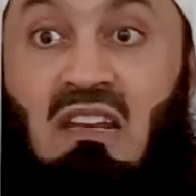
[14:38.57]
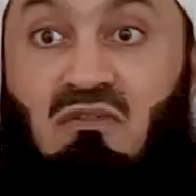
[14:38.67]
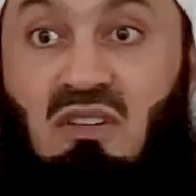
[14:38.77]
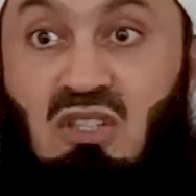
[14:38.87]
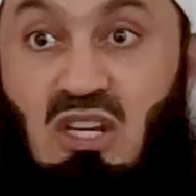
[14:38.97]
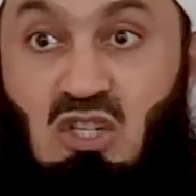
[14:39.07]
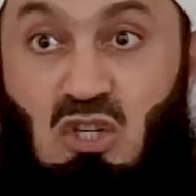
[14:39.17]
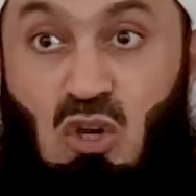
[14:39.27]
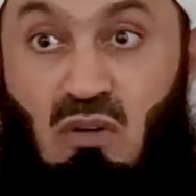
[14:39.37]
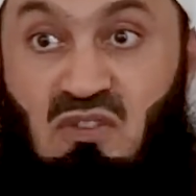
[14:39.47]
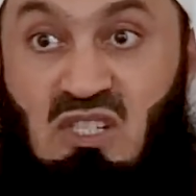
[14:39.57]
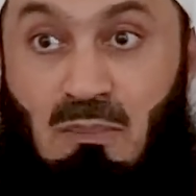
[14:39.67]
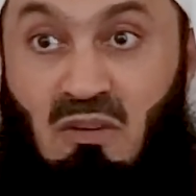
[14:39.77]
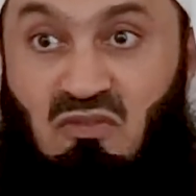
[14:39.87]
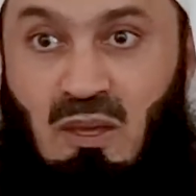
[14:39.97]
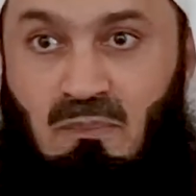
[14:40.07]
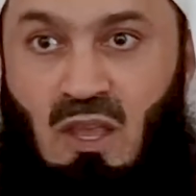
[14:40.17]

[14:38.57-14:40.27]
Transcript: invitation of some of them